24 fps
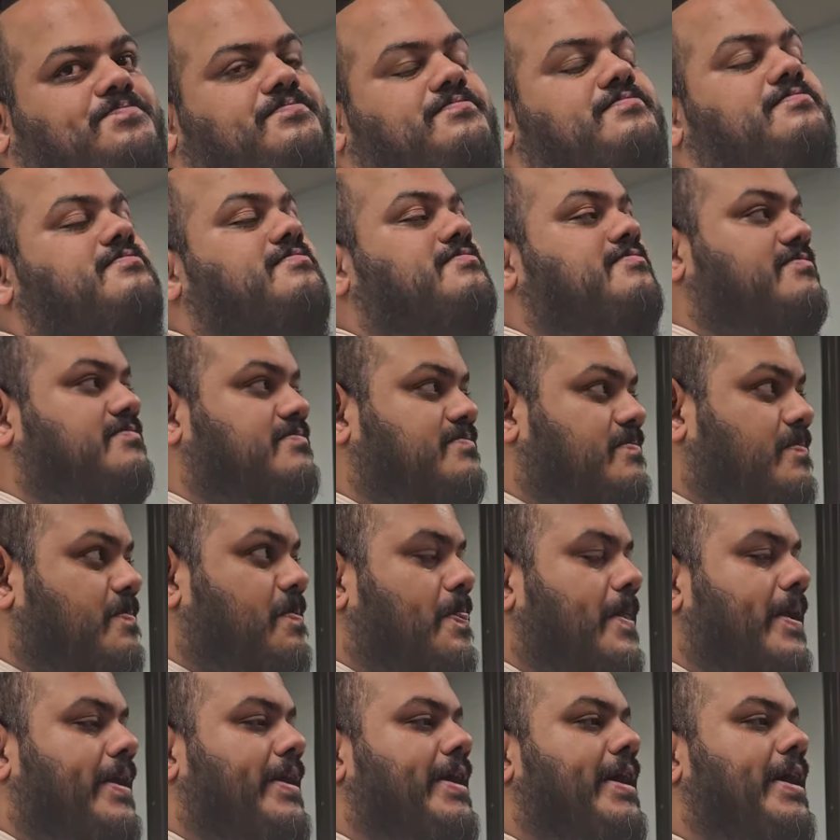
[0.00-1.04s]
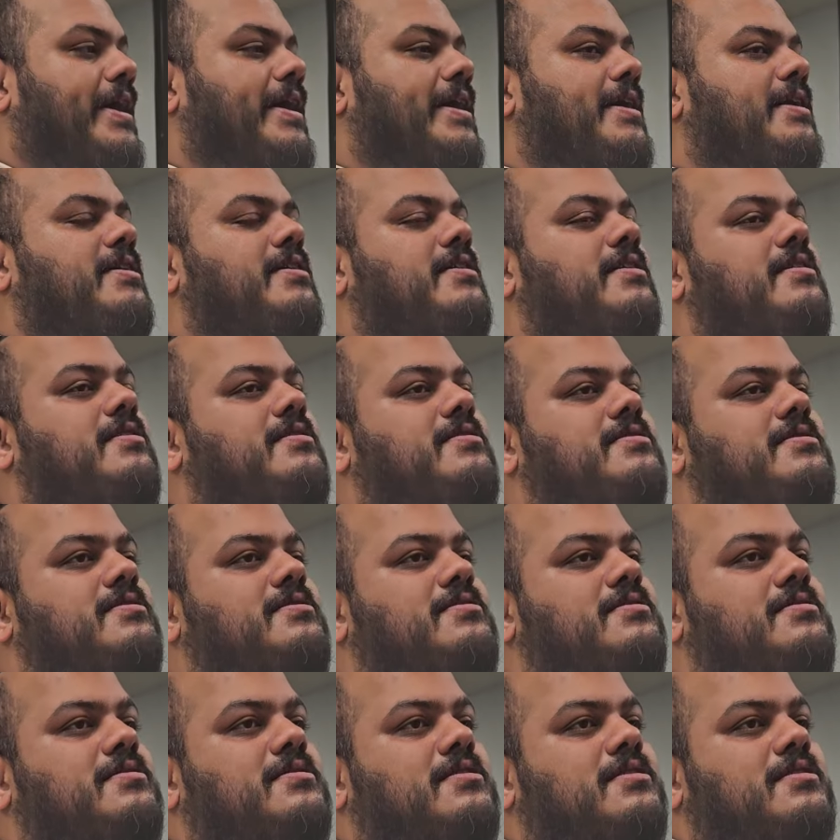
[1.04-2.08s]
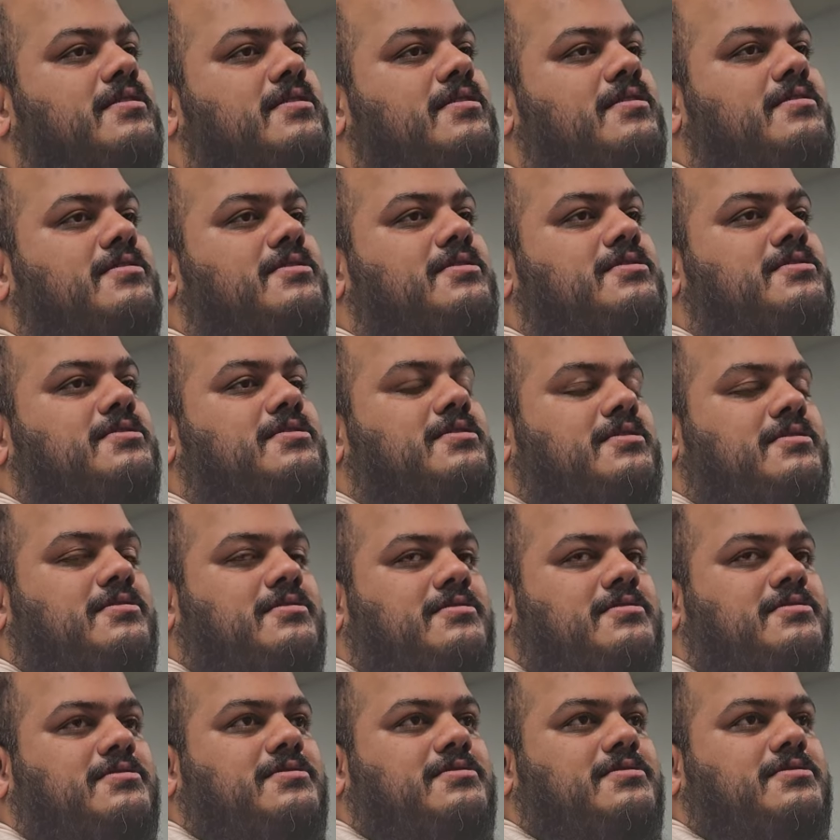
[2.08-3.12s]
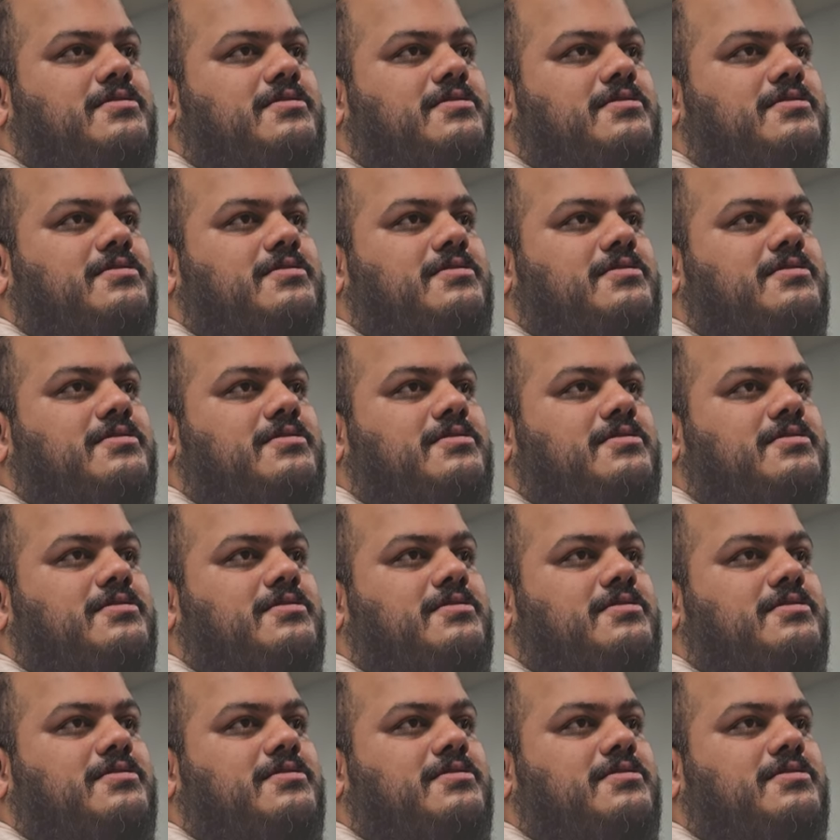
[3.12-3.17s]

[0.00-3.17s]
Mm-hmm. Period. Yeah. Well, Period.